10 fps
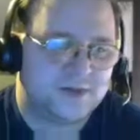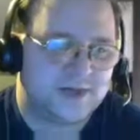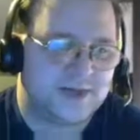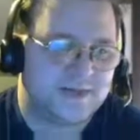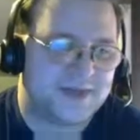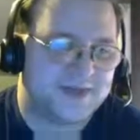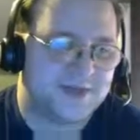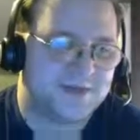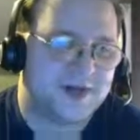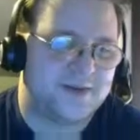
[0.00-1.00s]
But I'm not
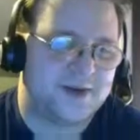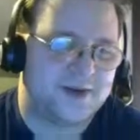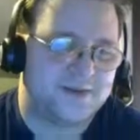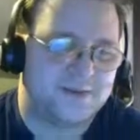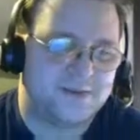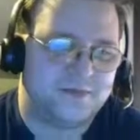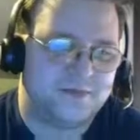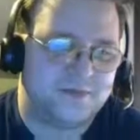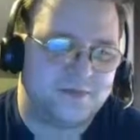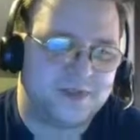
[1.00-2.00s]
too worried about
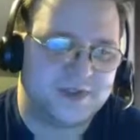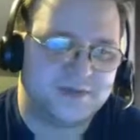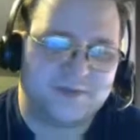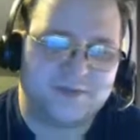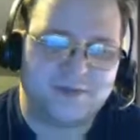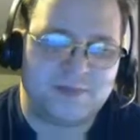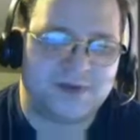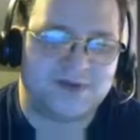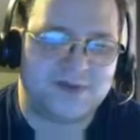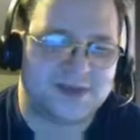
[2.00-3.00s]

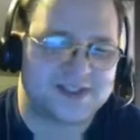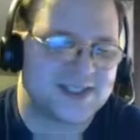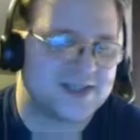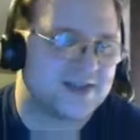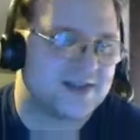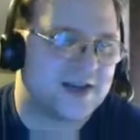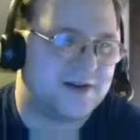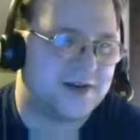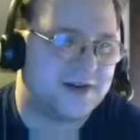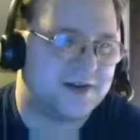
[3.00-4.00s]
buffing my stats right now,
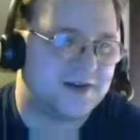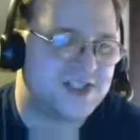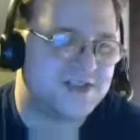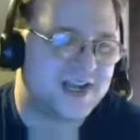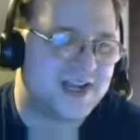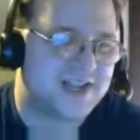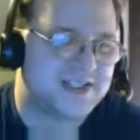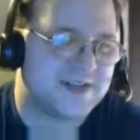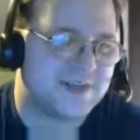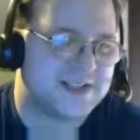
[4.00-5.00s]
and I don't know if she even has
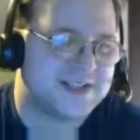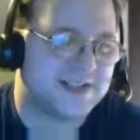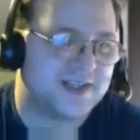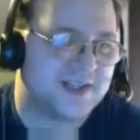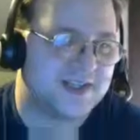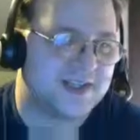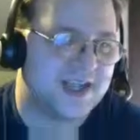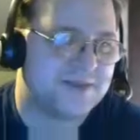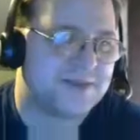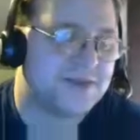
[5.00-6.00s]
any abilities unlocked that
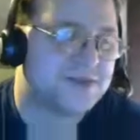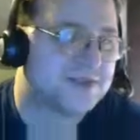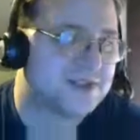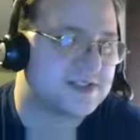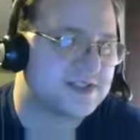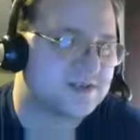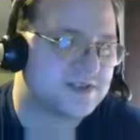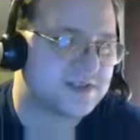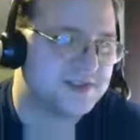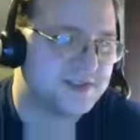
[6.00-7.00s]
can be used for that stuff
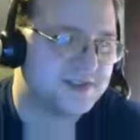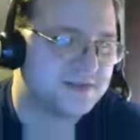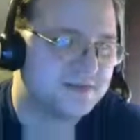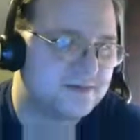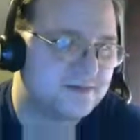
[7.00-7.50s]
just yet.